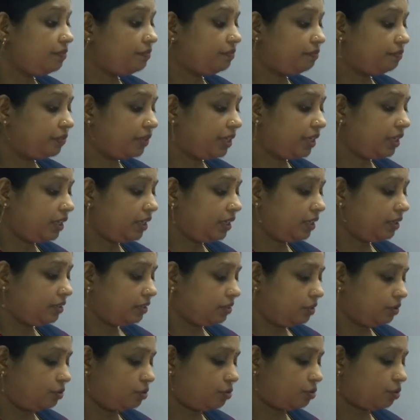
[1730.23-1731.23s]
will
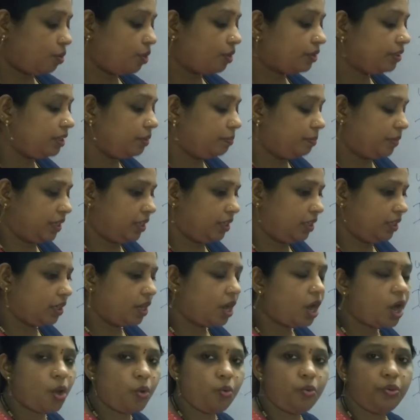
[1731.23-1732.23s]
draw the money.
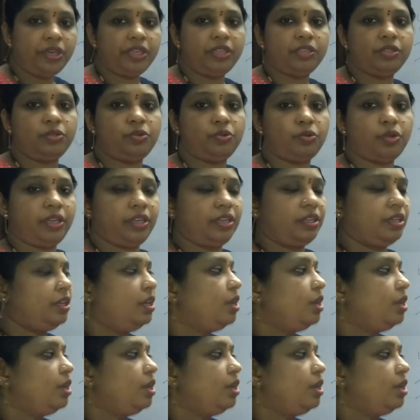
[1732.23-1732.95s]
How he is drawing?